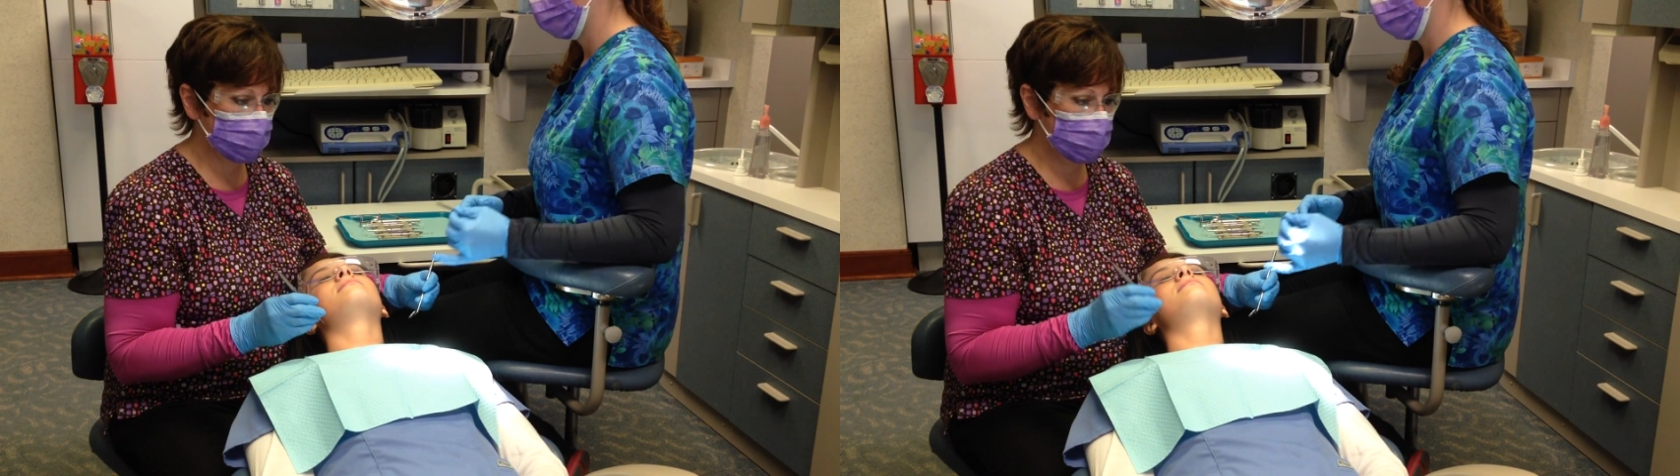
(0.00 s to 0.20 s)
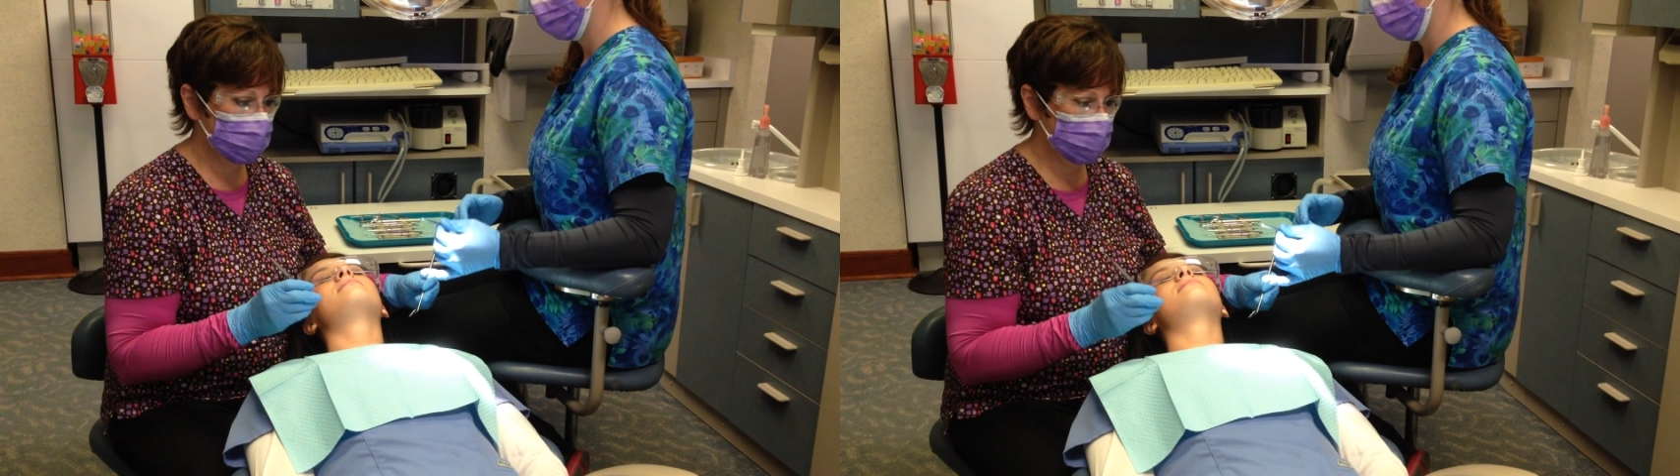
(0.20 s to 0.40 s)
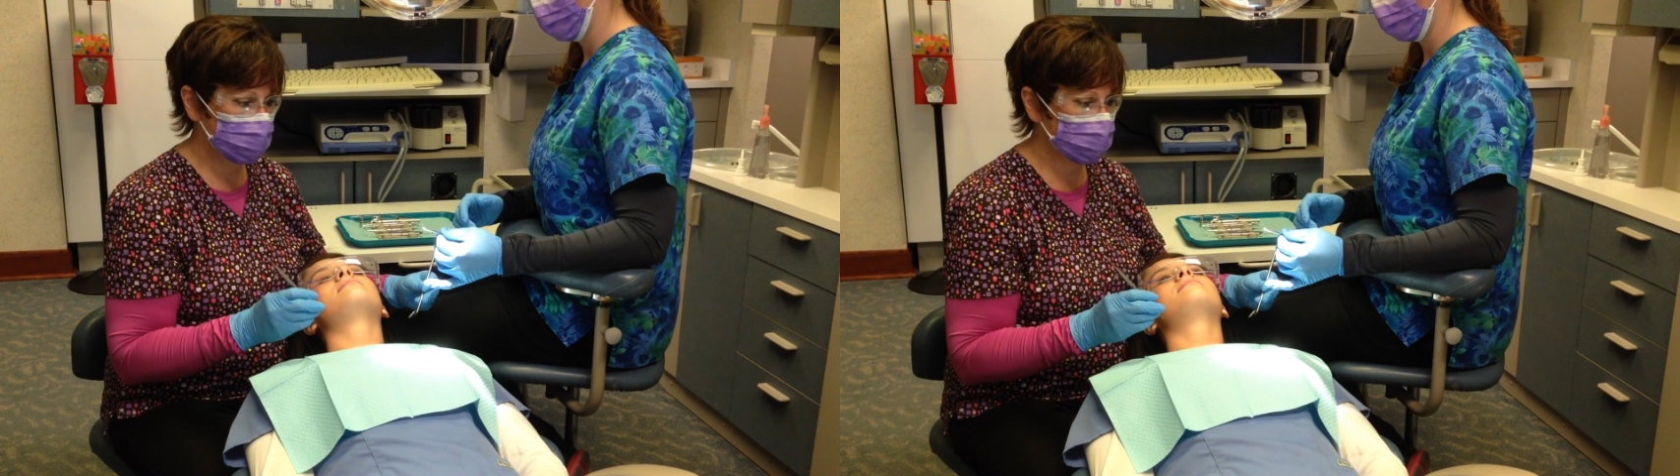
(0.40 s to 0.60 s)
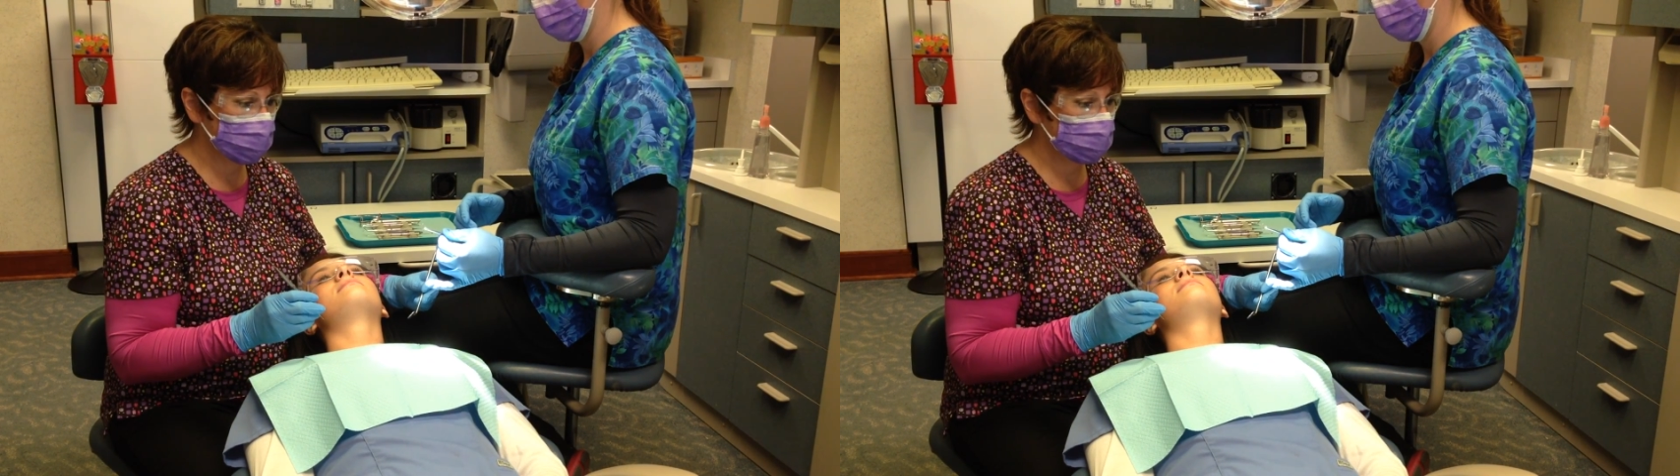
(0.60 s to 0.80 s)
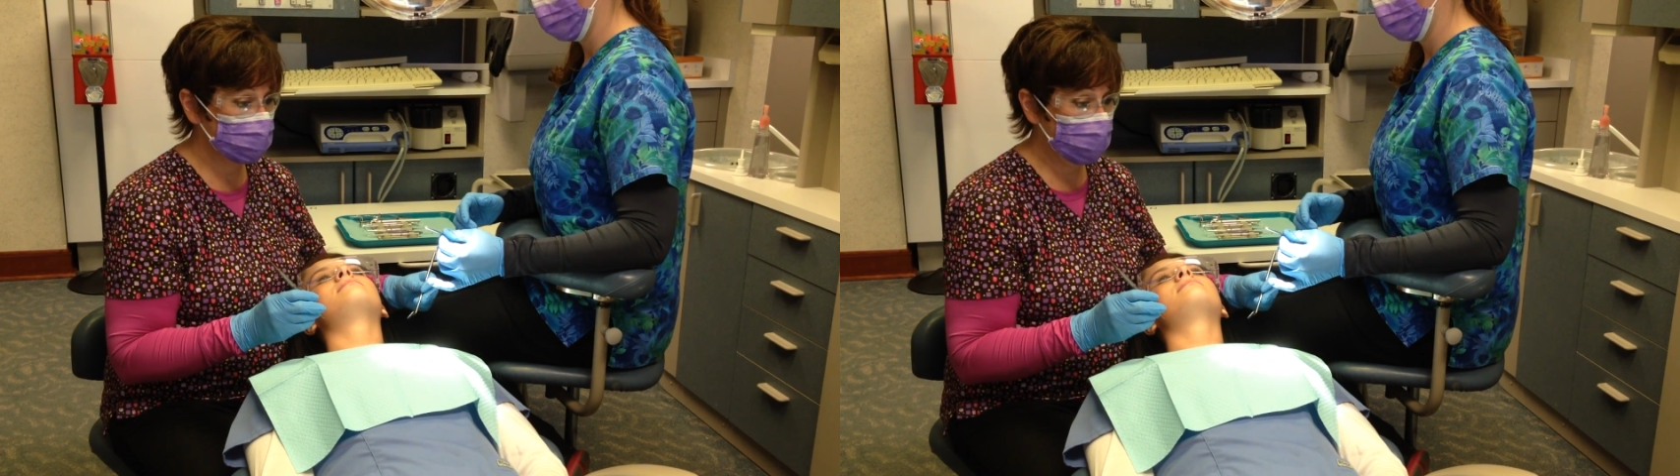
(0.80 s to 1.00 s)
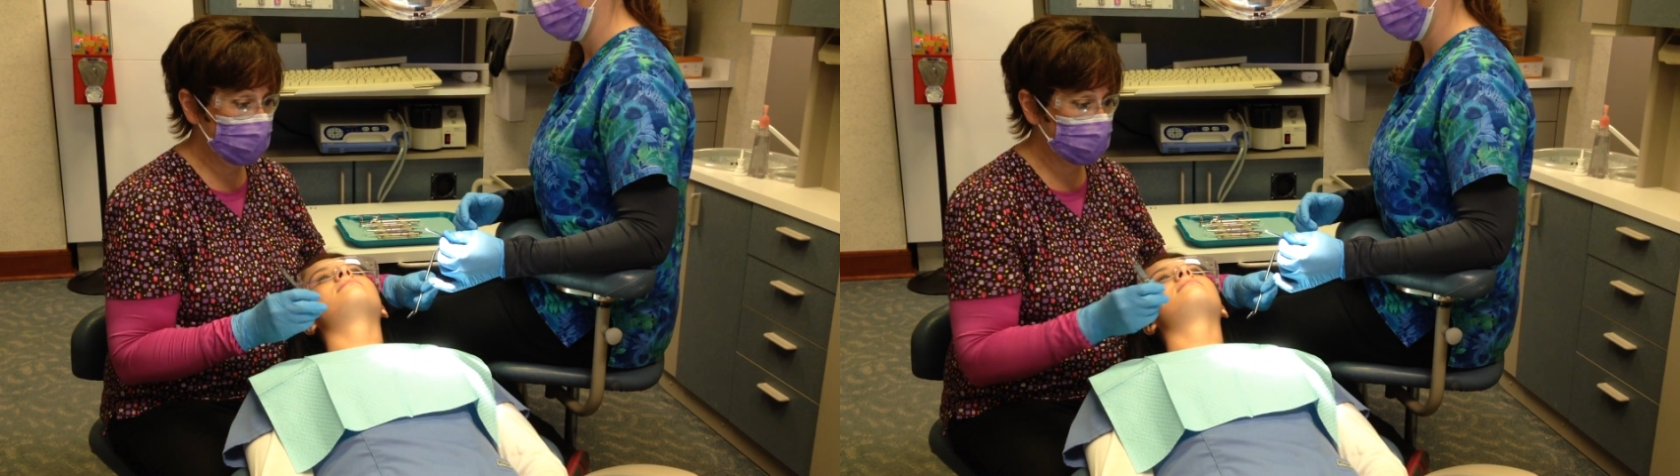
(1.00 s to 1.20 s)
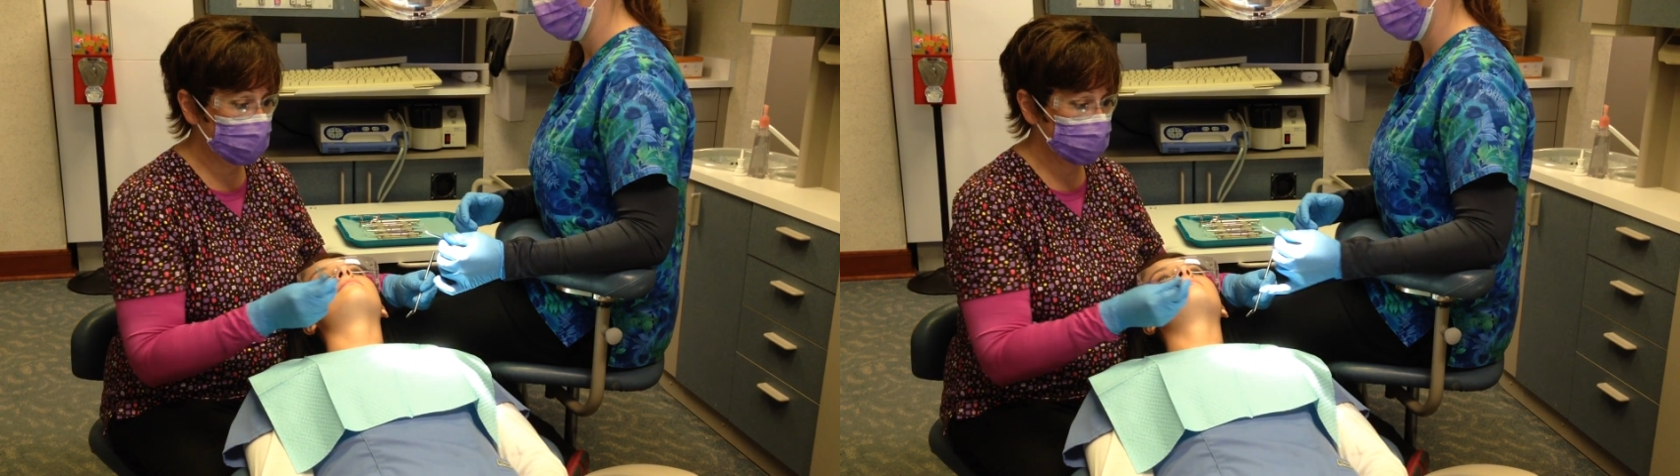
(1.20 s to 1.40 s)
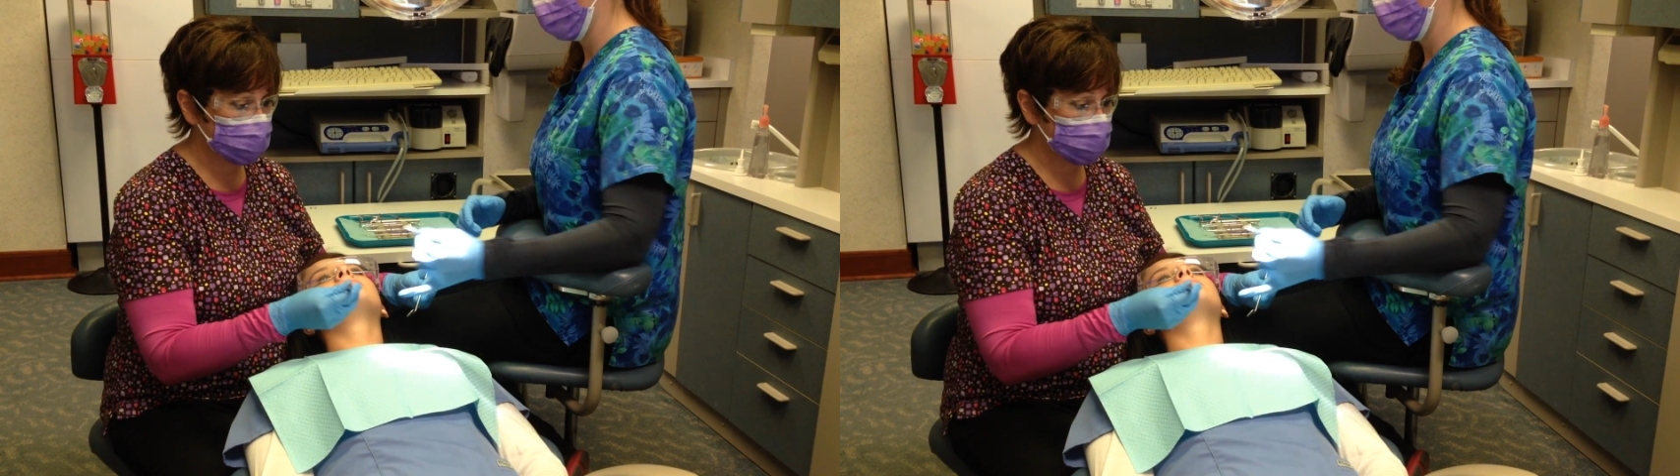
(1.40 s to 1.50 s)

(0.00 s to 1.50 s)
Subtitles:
the instruments back on the